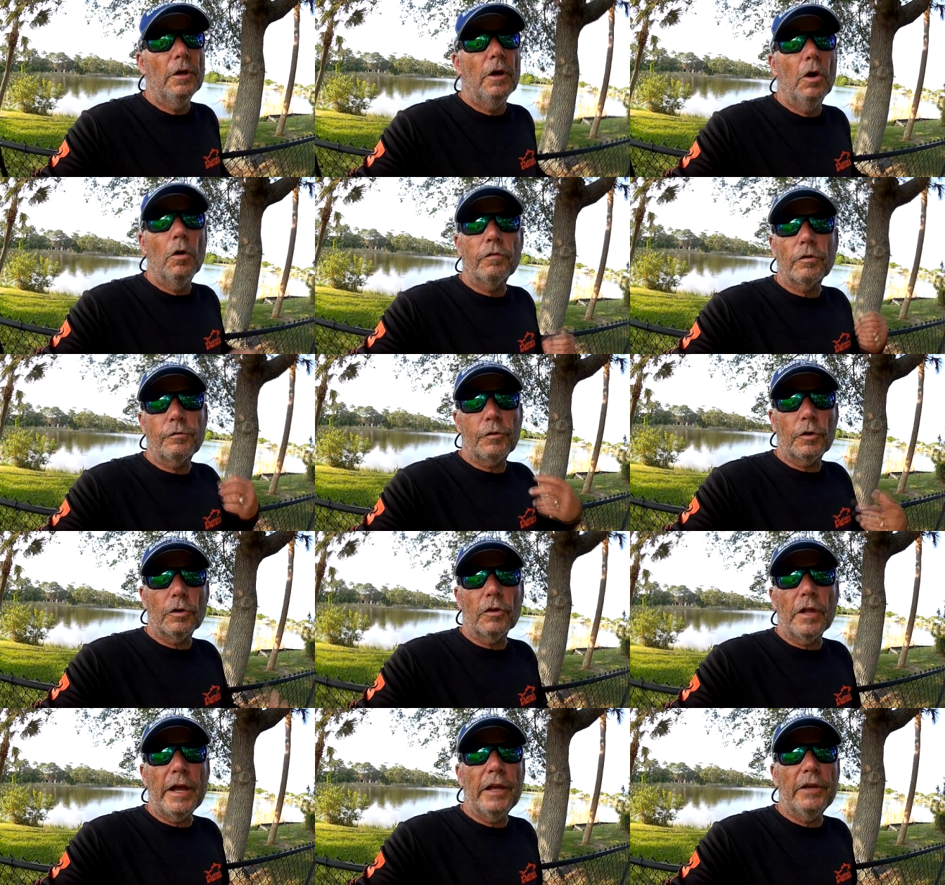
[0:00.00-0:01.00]

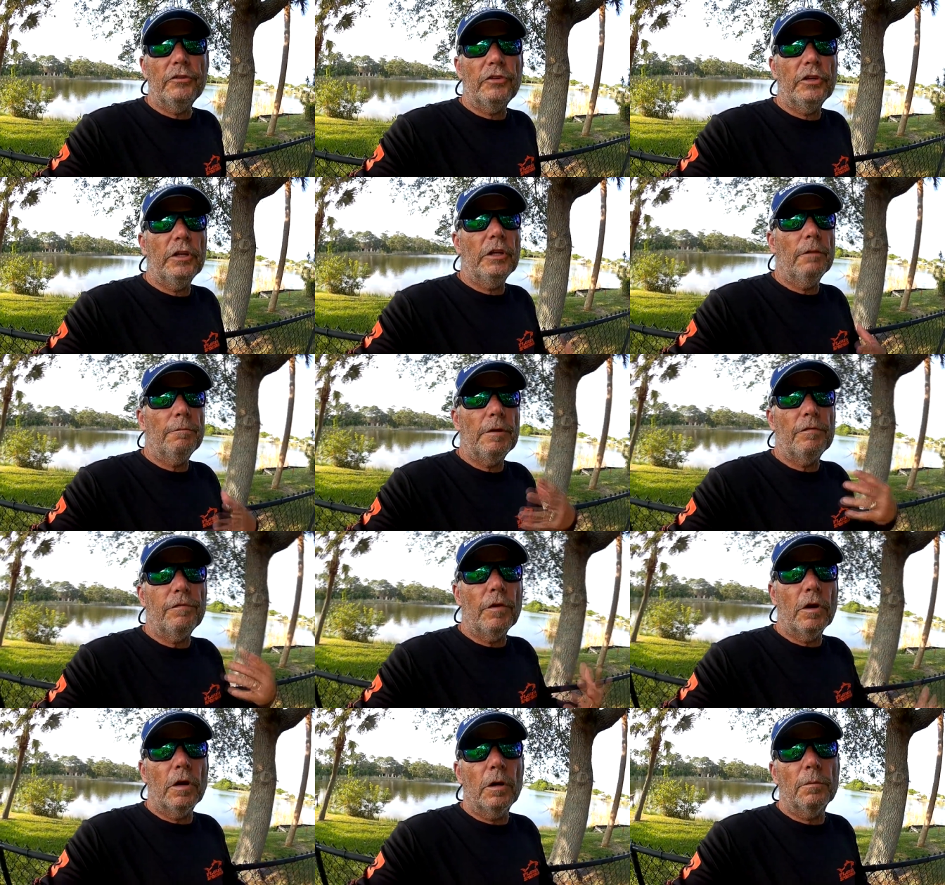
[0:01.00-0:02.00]
over-fertilizing, it'd be
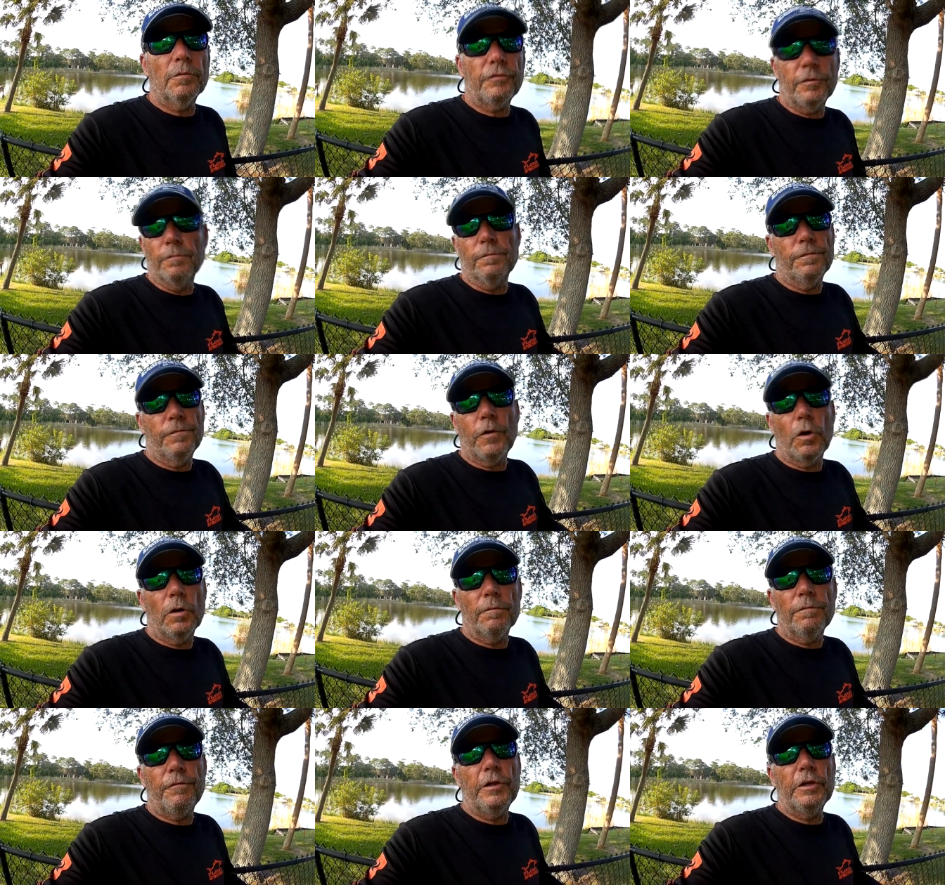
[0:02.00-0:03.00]
farm, from
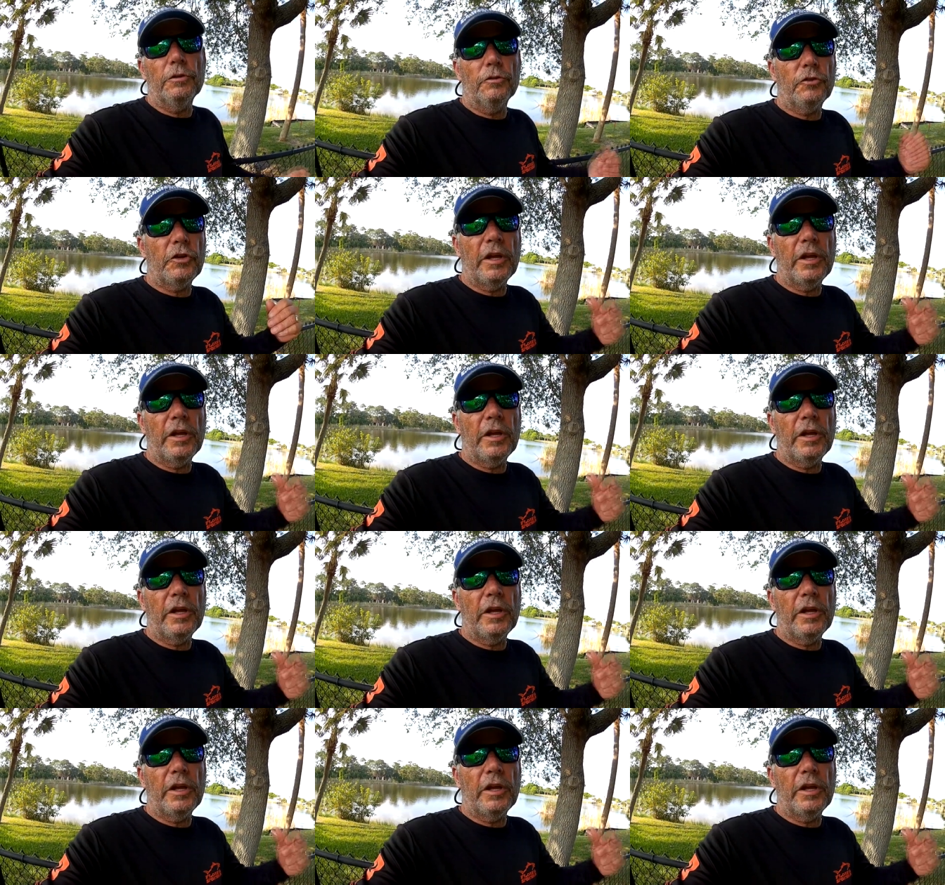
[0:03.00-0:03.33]
farm fields,